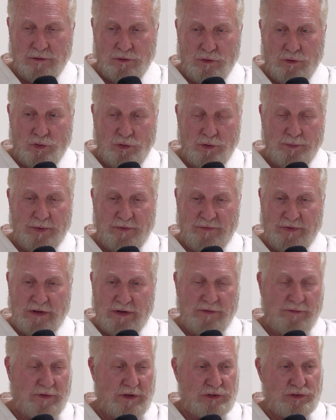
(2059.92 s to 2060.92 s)
group of
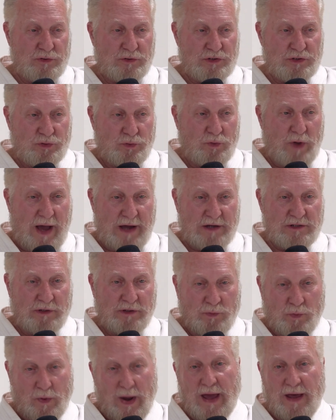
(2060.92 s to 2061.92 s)
individuals who
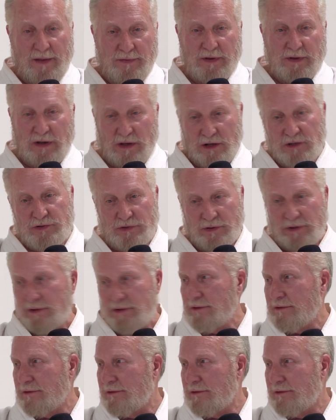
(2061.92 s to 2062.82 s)
actually ran the country.